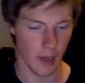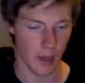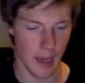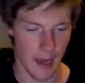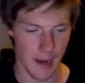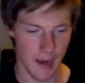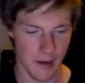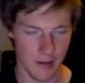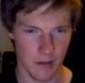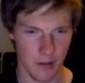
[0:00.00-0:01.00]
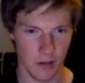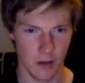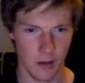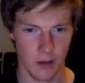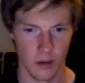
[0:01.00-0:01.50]
and
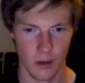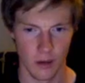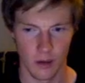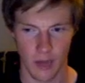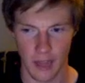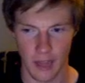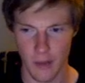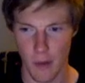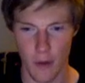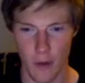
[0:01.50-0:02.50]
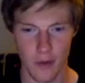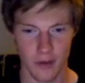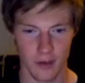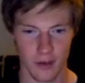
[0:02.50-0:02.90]
at the moment